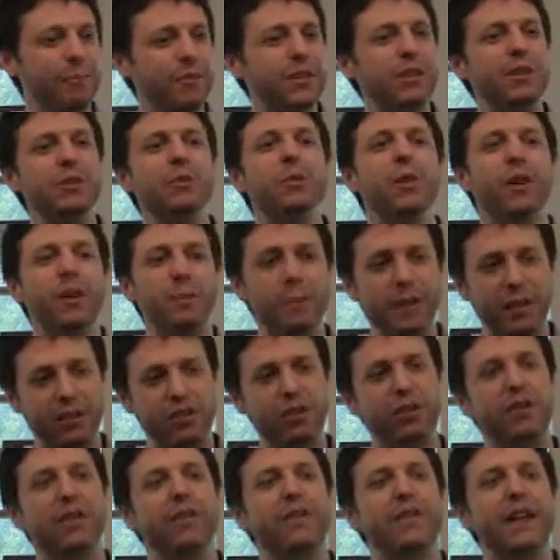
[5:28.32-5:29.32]
You want to make
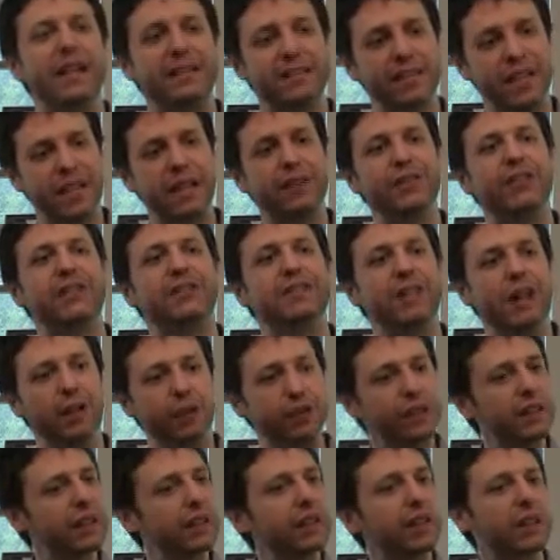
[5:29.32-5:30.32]
sure that that's kind of a
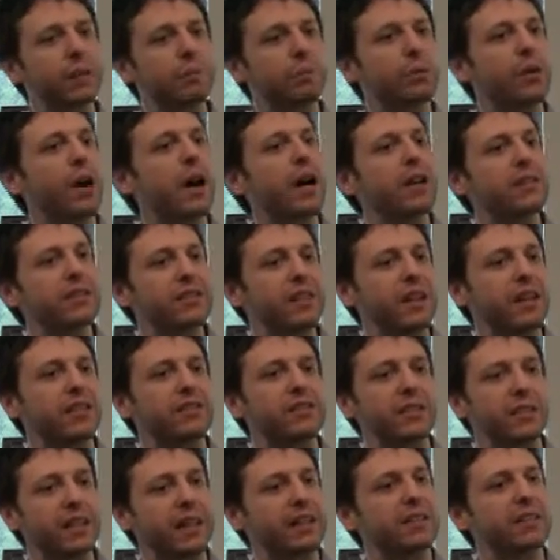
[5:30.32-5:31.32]
self-healing
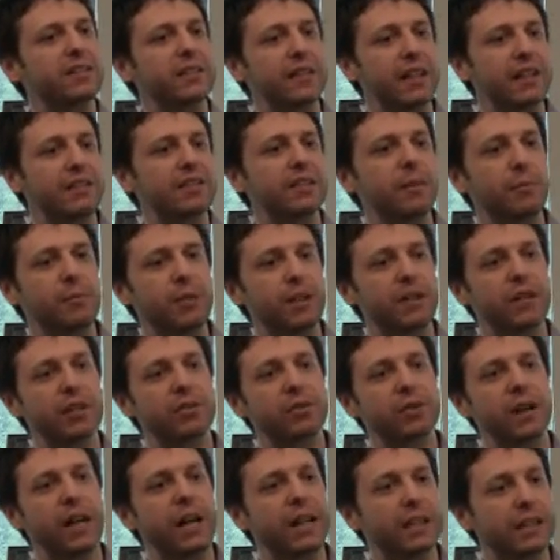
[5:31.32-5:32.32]
process, and that's something that
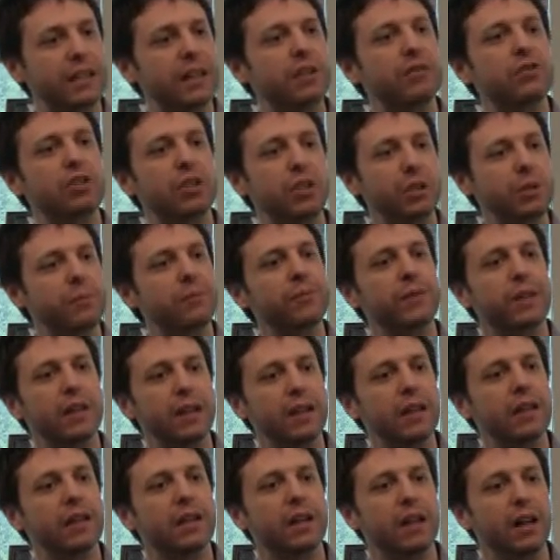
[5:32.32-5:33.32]
Dryad gives you.
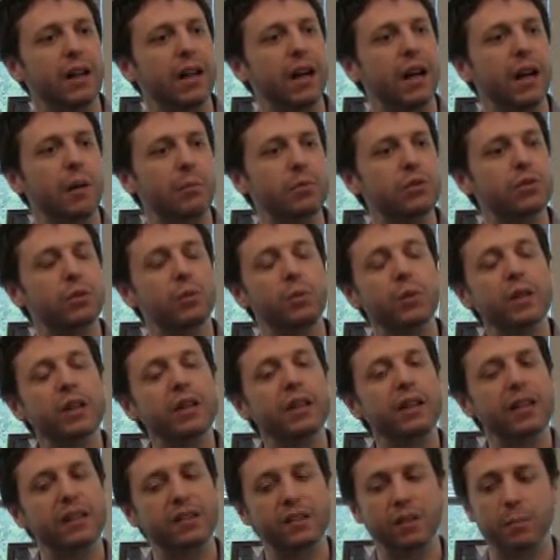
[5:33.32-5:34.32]
So
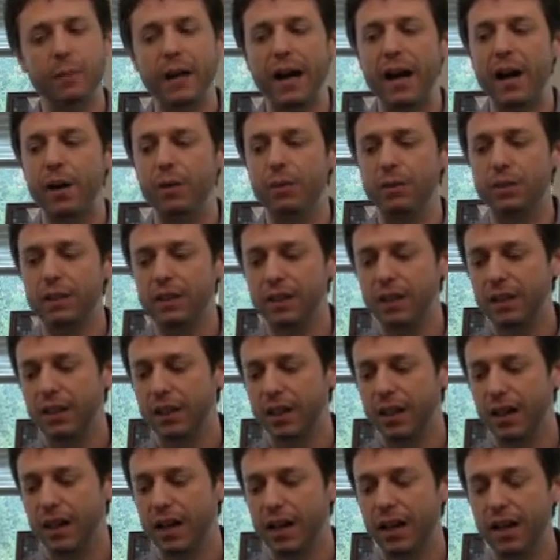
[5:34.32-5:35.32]
really it's about
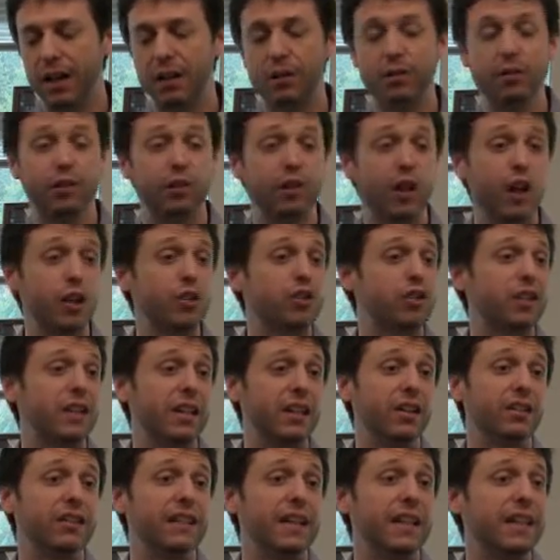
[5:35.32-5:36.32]

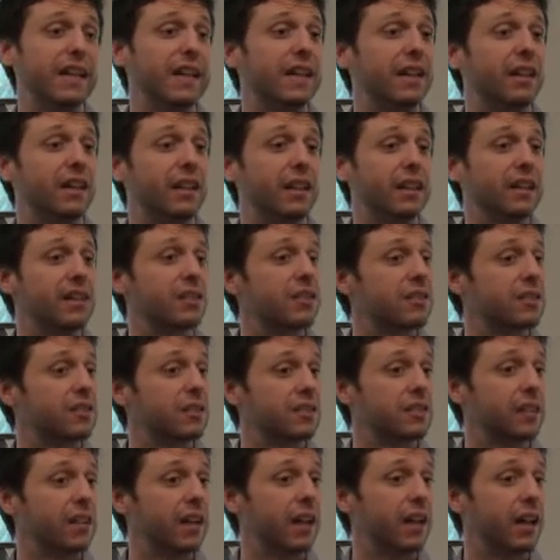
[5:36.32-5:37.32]
large-scale data analytics,